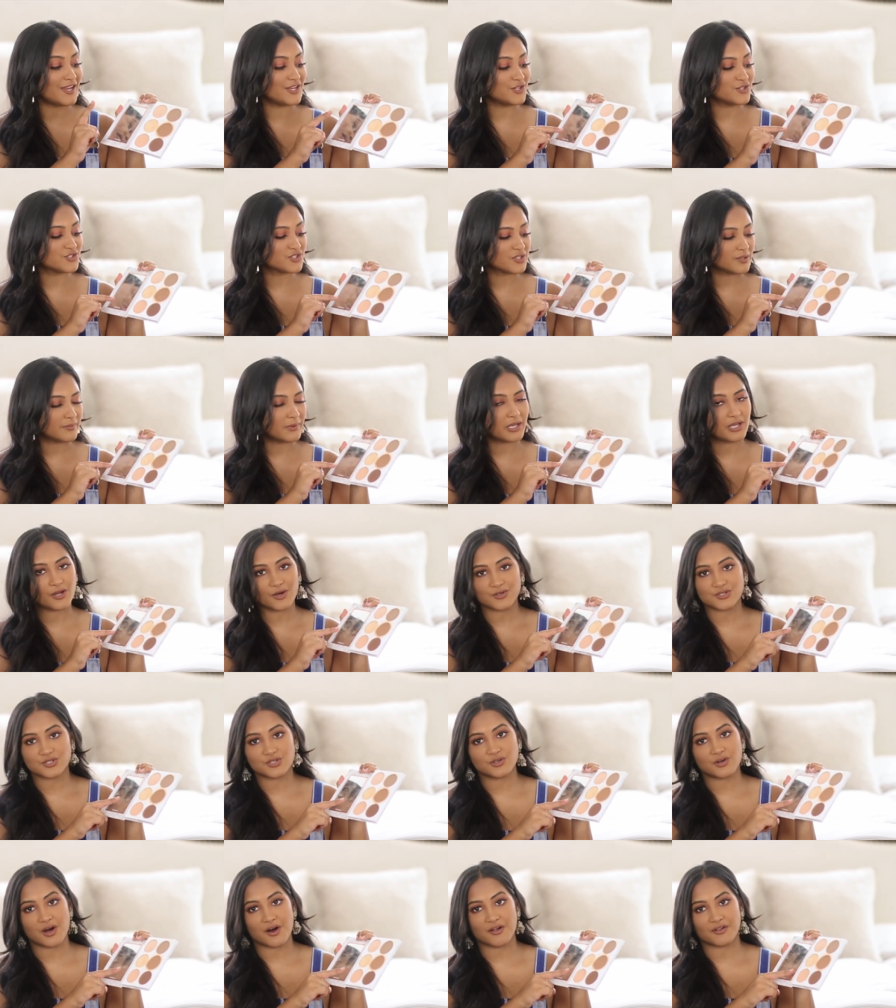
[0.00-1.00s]
and usually my
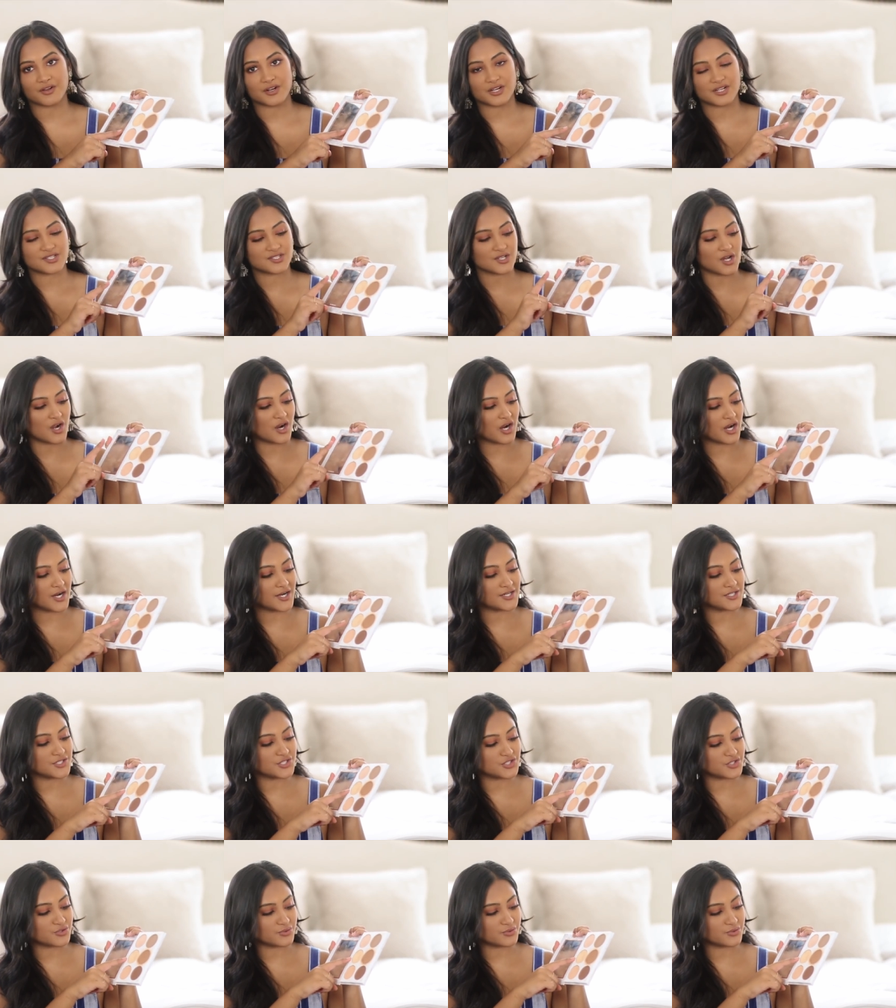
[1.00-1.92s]
go-to colors are